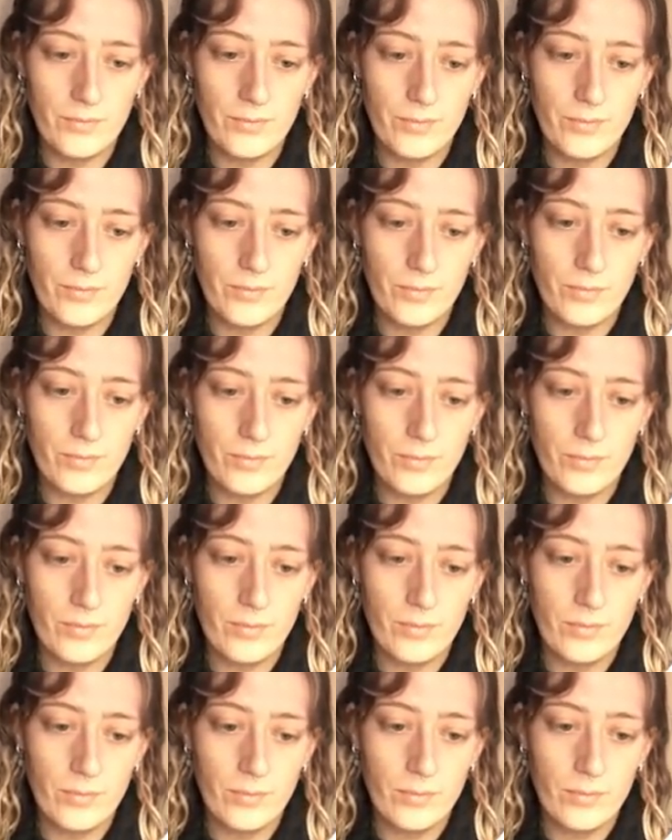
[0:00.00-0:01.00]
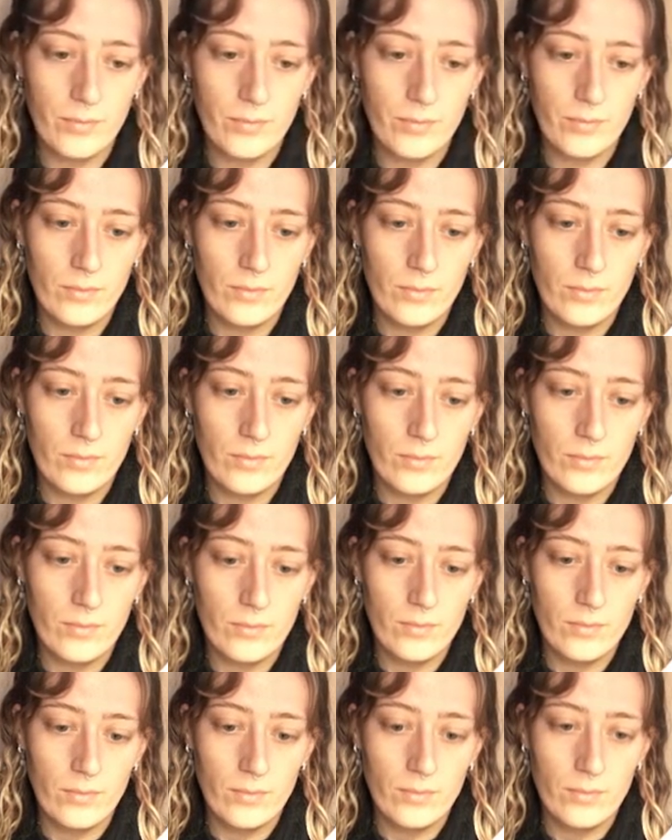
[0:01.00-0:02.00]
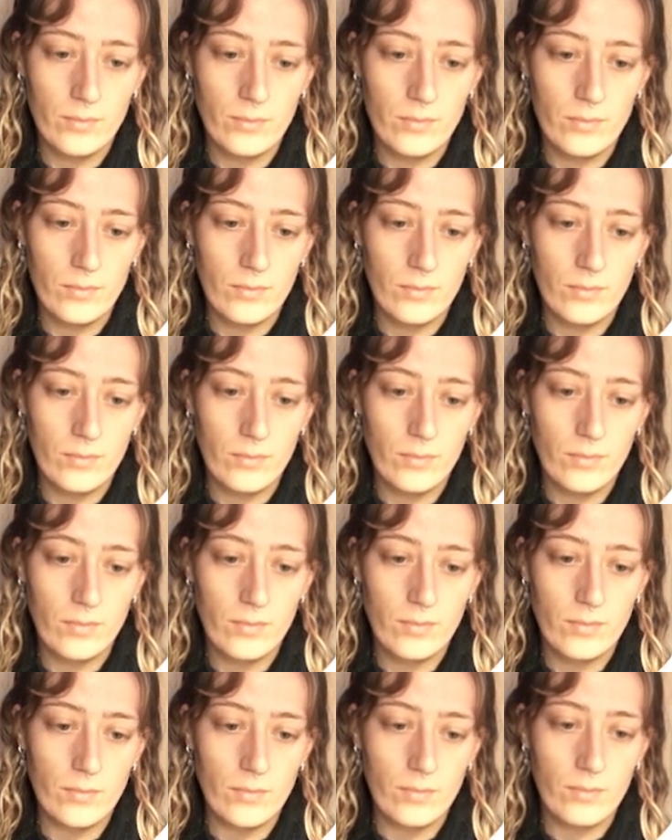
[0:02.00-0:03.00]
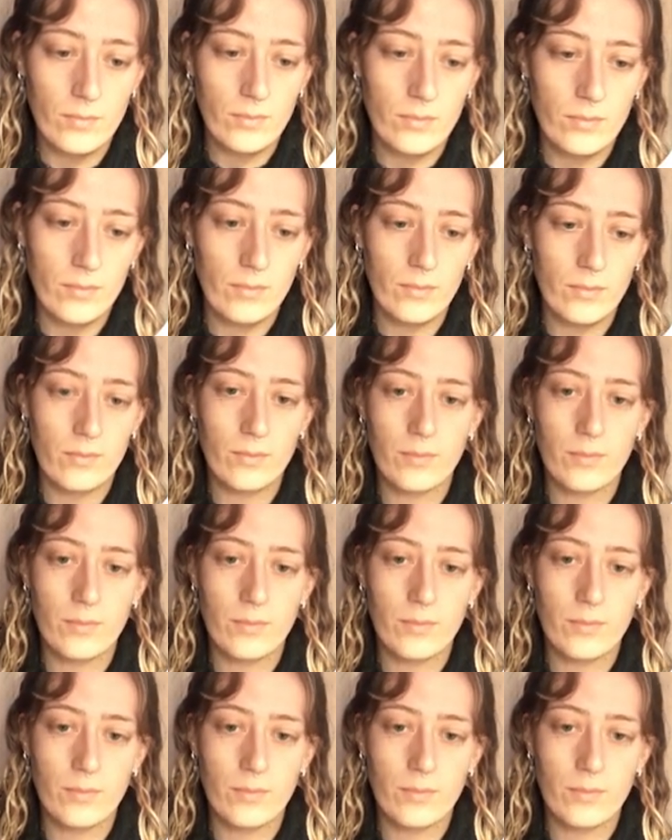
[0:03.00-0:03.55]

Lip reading: No one is speaking in this clip.